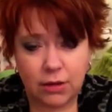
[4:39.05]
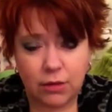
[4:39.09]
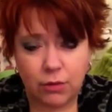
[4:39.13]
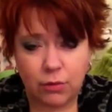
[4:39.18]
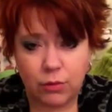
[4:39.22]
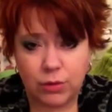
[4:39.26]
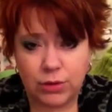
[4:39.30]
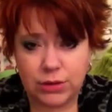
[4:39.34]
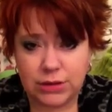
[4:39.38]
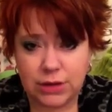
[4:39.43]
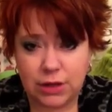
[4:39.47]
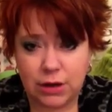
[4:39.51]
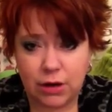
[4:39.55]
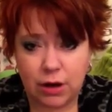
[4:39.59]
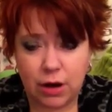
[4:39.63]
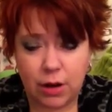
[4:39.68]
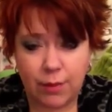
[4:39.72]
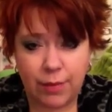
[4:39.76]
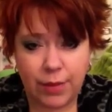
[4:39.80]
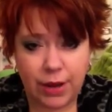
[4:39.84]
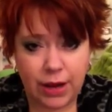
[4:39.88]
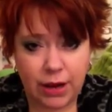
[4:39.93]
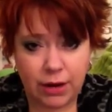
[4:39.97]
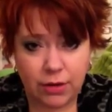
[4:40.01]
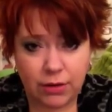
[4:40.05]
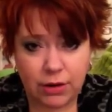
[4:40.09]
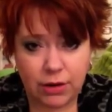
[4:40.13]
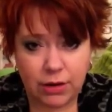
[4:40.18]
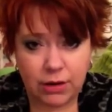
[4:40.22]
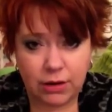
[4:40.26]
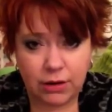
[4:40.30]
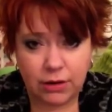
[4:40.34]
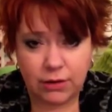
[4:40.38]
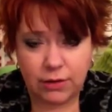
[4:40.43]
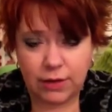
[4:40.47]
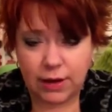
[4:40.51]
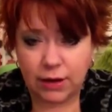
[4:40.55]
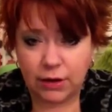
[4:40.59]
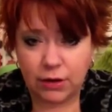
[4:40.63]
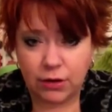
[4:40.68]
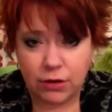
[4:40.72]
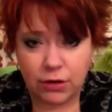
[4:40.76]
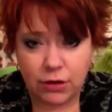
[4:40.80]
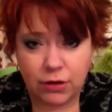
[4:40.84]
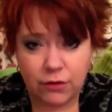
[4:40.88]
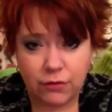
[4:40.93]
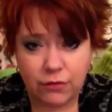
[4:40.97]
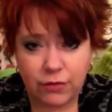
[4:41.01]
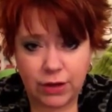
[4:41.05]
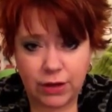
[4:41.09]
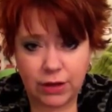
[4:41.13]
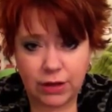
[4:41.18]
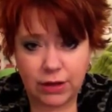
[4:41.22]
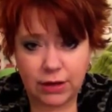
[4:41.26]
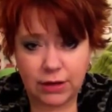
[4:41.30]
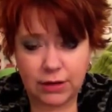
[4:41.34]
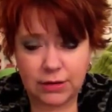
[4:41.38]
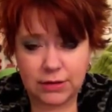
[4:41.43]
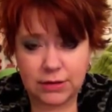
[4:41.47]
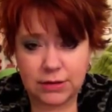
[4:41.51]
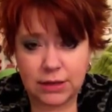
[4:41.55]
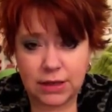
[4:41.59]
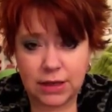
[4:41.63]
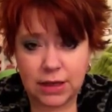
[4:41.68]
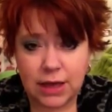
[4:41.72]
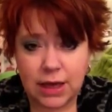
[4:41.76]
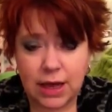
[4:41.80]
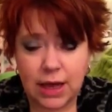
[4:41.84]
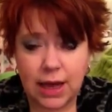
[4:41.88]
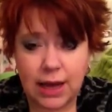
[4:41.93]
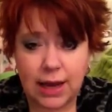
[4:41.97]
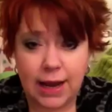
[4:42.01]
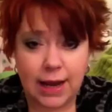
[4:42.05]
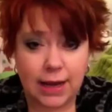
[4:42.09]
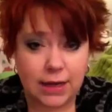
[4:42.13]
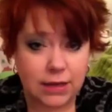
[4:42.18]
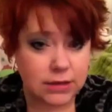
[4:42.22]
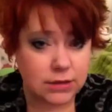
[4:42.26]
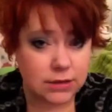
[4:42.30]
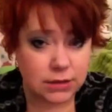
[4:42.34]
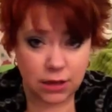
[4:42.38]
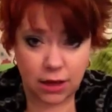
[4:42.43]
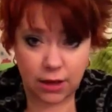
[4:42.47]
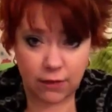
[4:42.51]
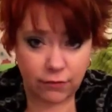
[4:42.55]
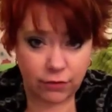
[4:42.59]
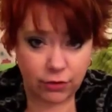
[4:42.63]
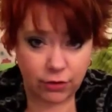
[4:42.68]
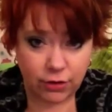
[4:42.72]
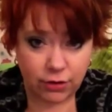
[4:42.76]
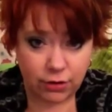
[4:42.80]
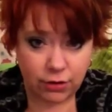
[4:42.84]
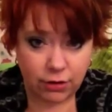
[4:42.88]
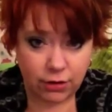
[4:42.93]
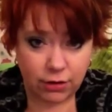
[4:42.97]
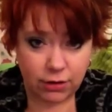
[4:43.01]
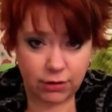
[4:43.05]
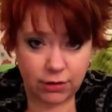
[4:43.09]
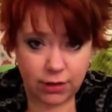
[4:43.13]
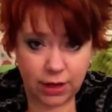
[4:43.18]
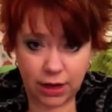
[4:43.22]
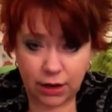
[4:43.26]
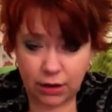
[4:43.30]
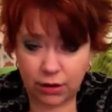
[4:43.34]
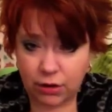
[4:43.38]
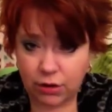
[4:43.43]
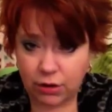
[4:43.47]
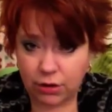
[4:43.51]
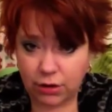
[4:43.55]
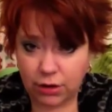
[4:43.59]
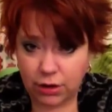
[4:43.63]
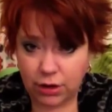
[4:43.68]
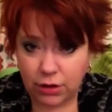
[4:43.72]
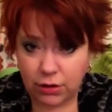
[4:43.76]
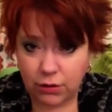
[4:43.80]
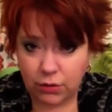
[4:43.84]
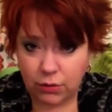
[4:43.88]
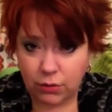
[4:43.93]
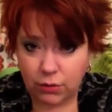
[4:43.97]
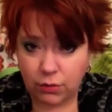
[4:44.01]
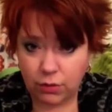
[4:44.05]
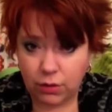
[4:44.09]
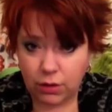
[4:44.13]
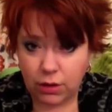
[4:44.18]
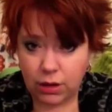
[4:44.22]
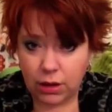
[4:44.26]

Was there a parent that hurt your feelings? An ex-lover that hurt you?